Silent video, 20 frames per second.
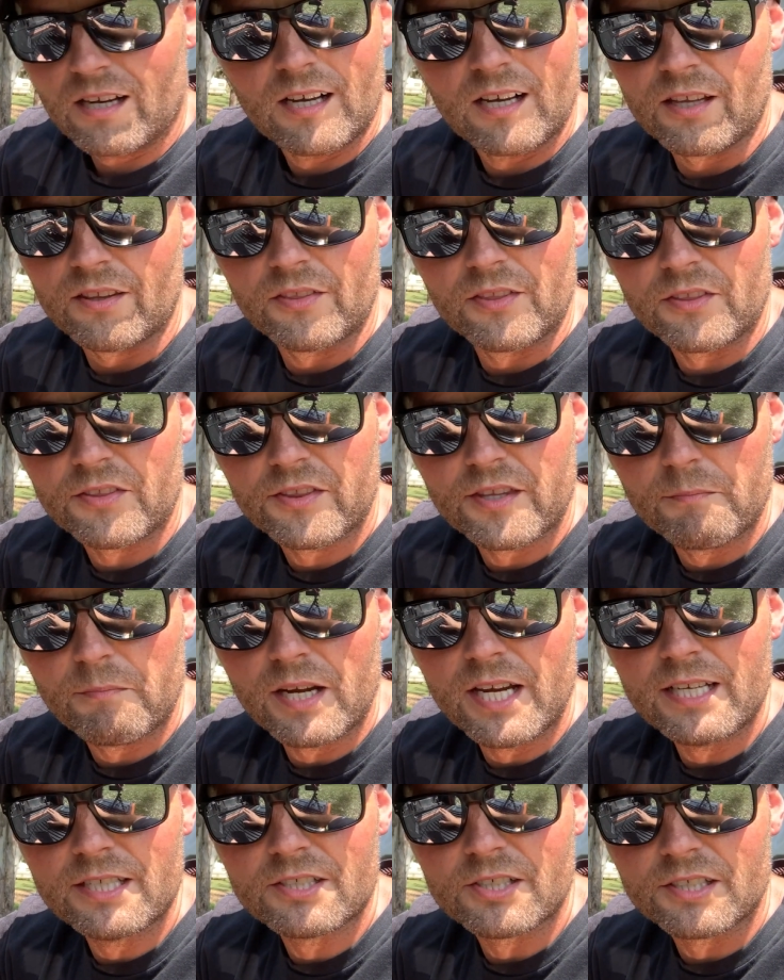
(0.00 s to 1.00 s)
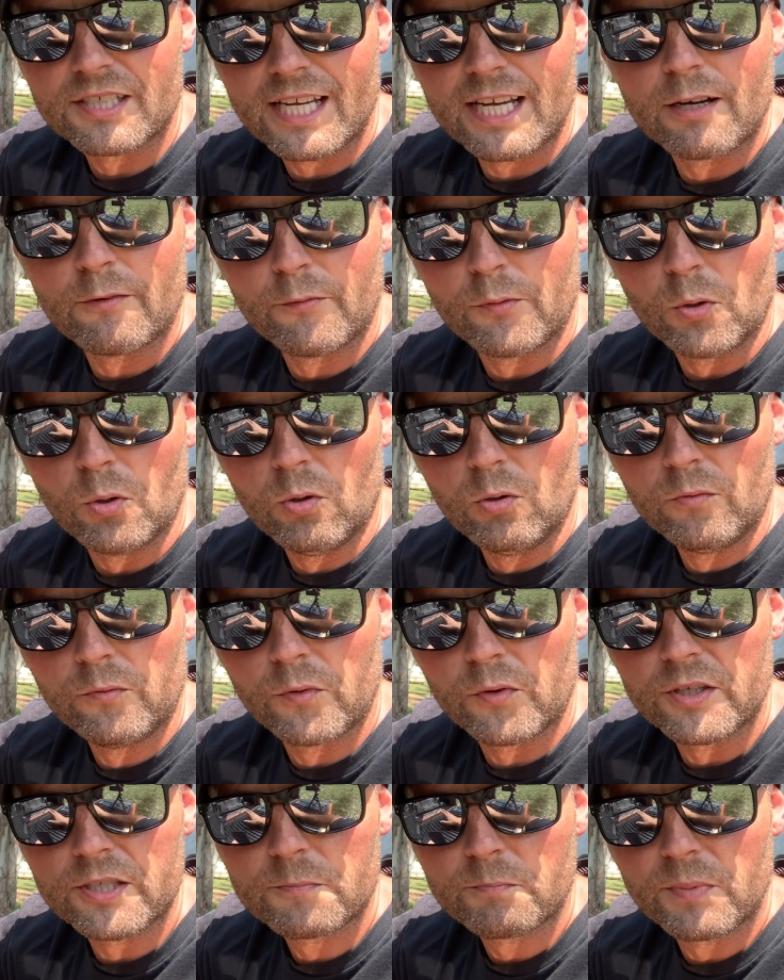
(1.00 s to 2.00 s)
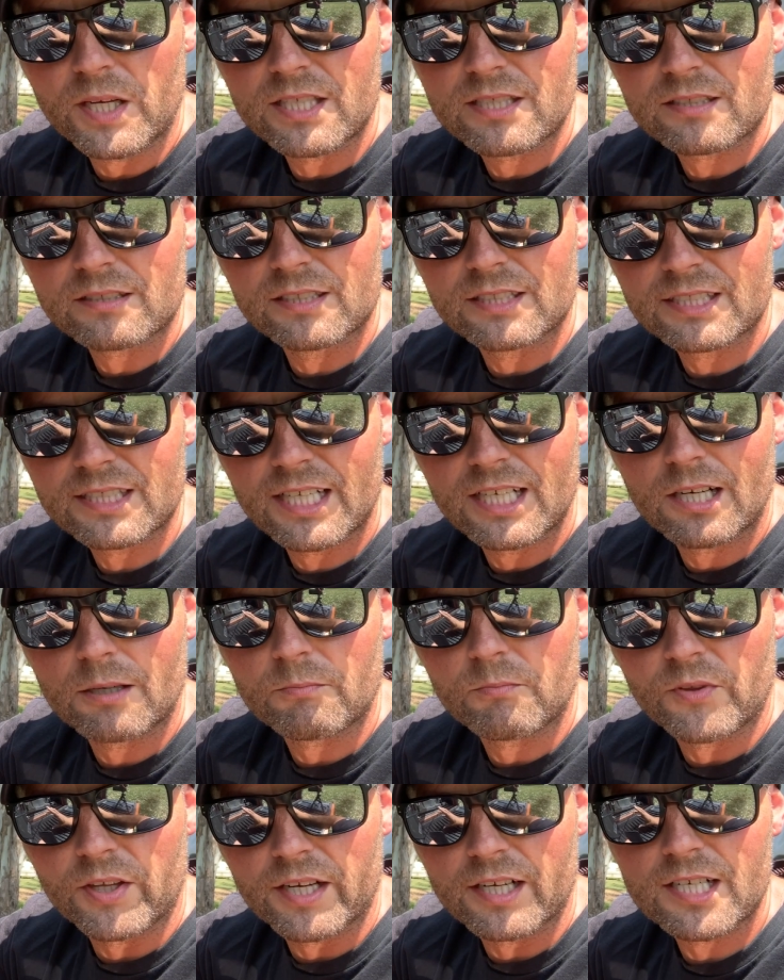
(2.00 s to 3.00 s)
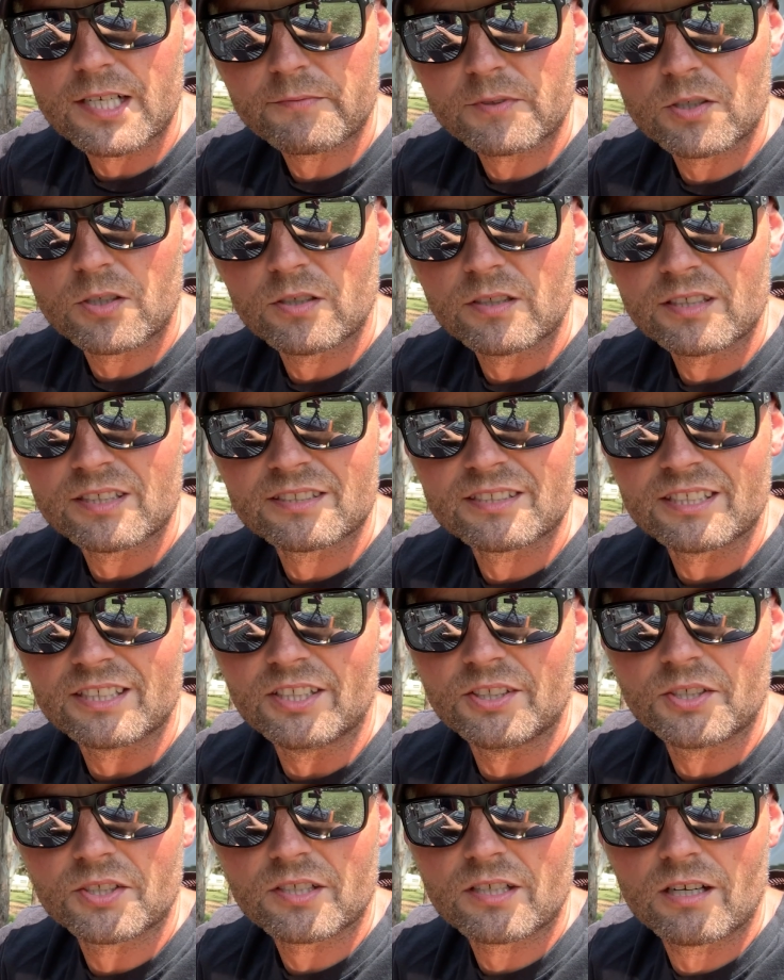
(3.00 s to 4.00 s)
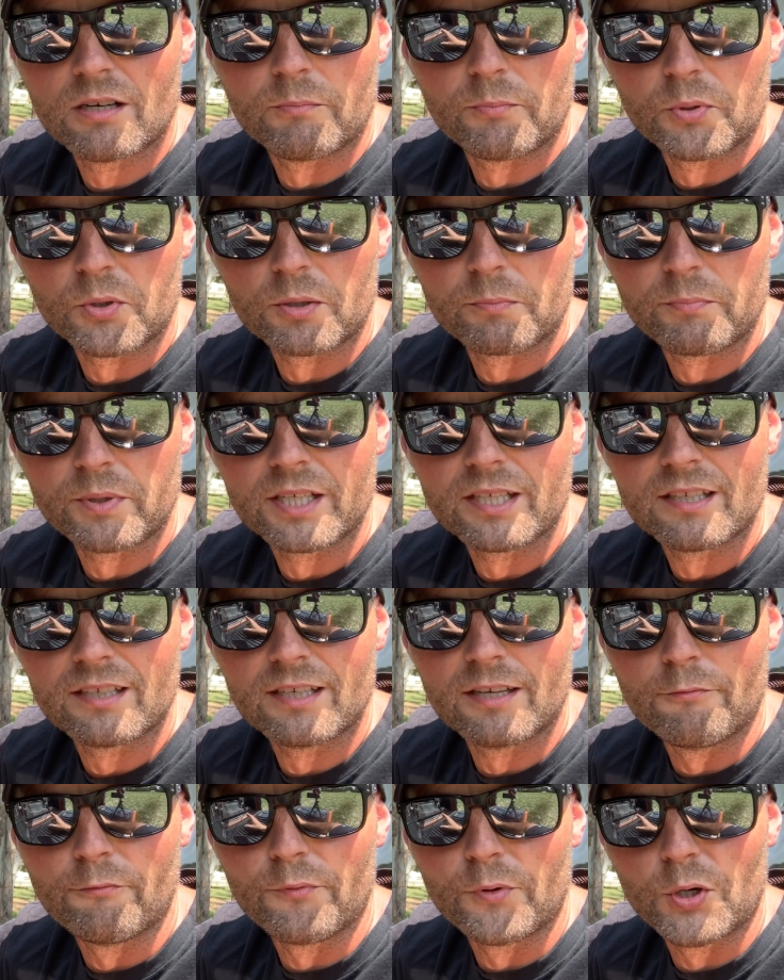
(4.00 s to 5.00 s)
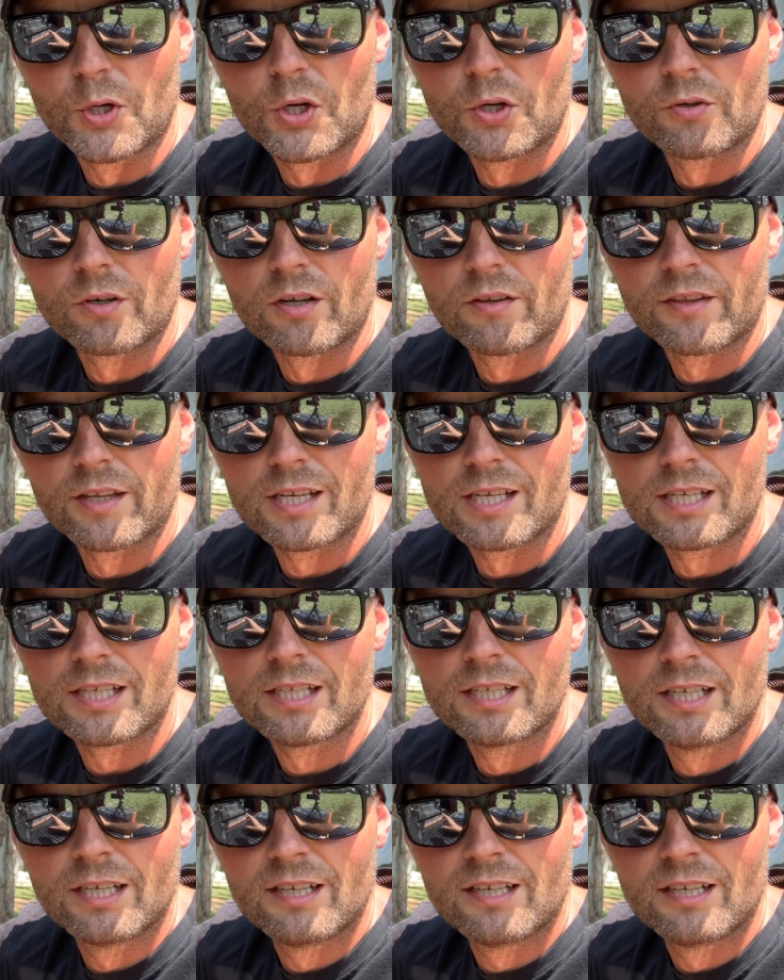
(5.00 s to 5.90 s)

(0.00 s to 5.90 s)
And the major downfall for this basically setup that I've got is that you just can't put a big inverter on there.